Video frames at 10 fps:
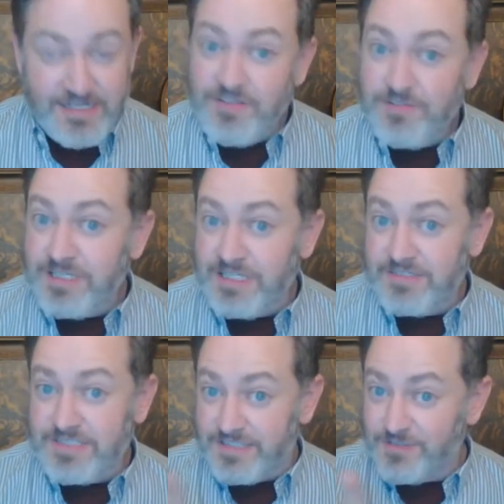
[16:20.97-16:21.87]
Nothing's been
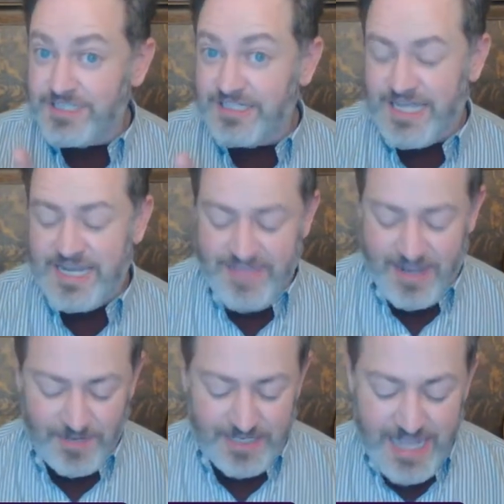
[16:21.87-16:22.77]
listed, so I didn't lie on
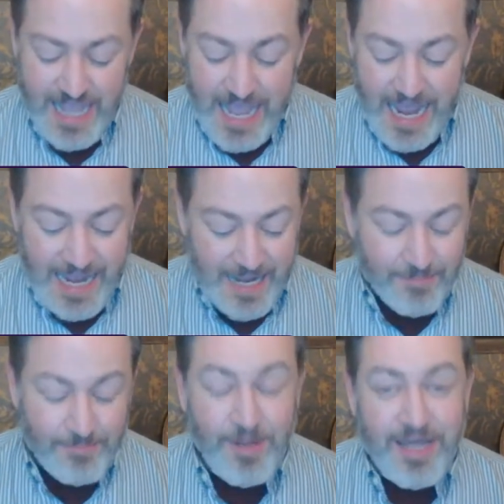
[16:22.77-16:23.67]
that one.
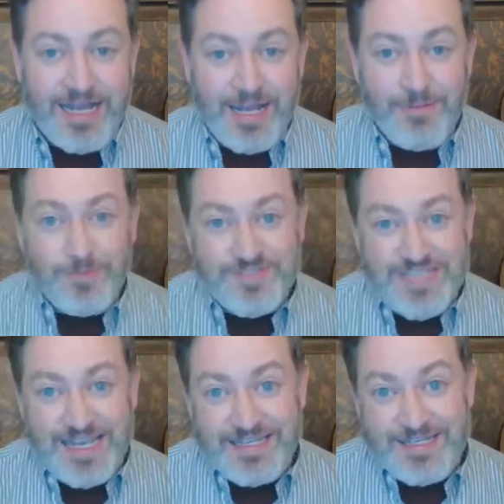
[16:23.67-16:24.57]
But I will
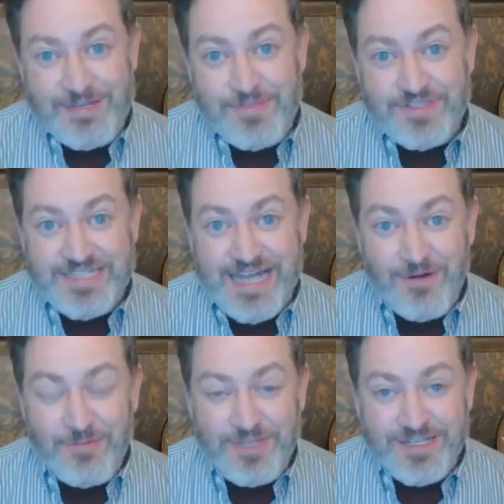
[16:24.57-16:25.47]
say you missed
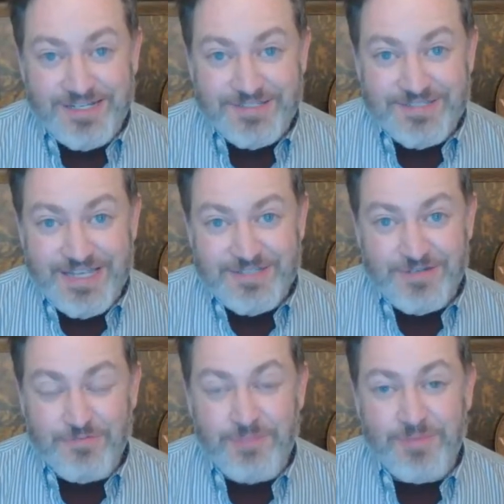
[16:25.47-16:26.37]
out, because as I
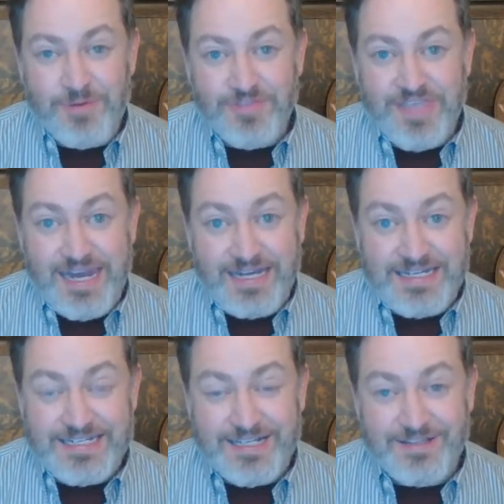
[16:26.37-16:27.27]
was prepping with Katie
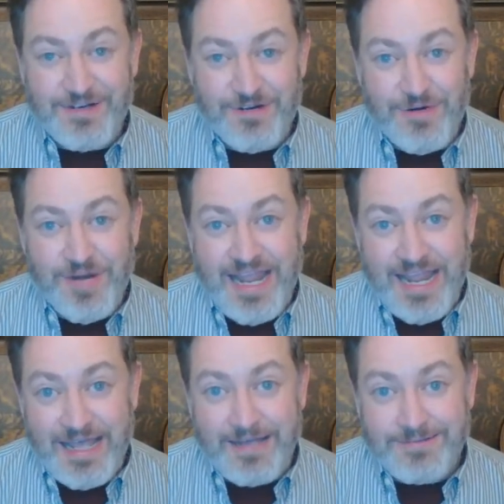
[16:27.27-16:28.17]
to let her know what I
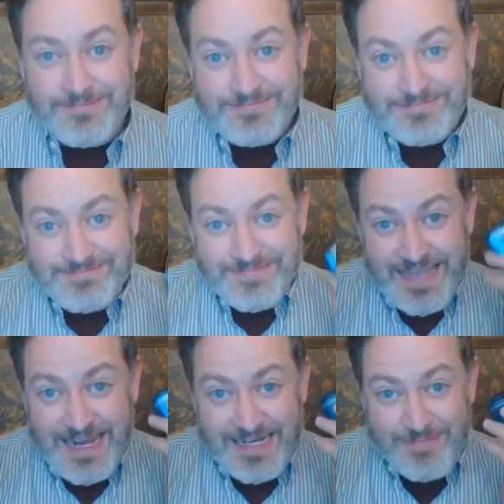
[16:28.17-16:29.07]
had,
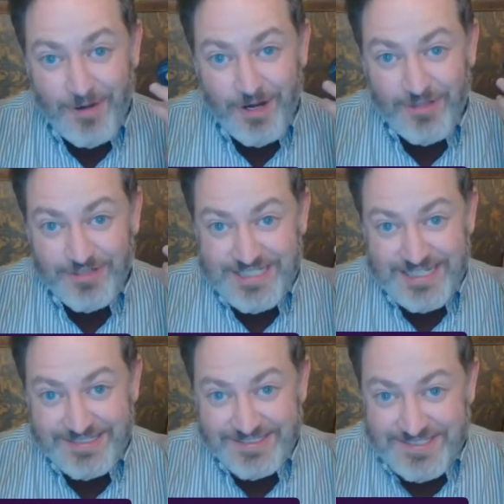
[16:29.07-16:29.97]
Katie bought all the
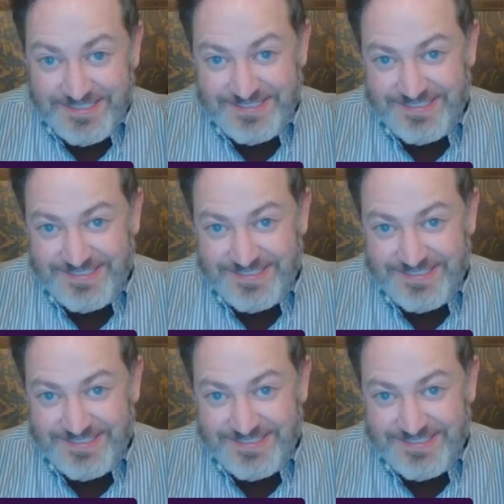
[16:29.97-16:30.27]
tins.